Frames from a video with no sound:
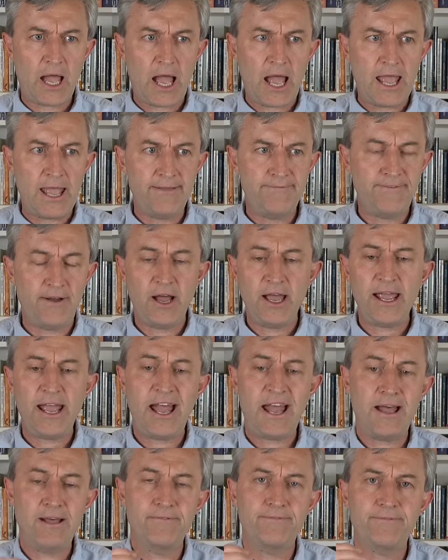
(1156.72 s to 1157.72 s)
if I
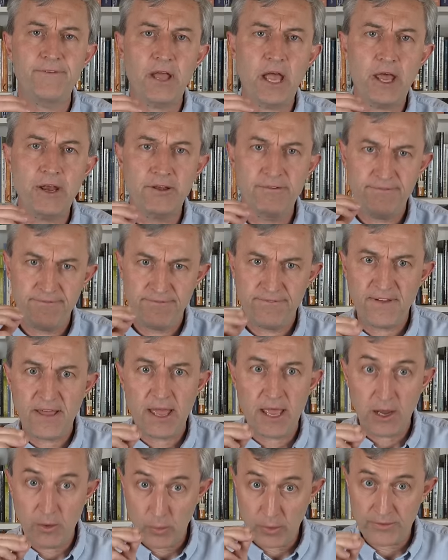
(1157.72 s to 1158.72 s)
have an
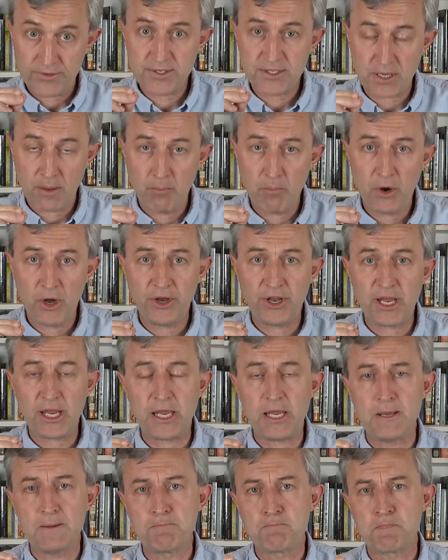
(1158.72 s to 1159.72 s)
affair with somebody,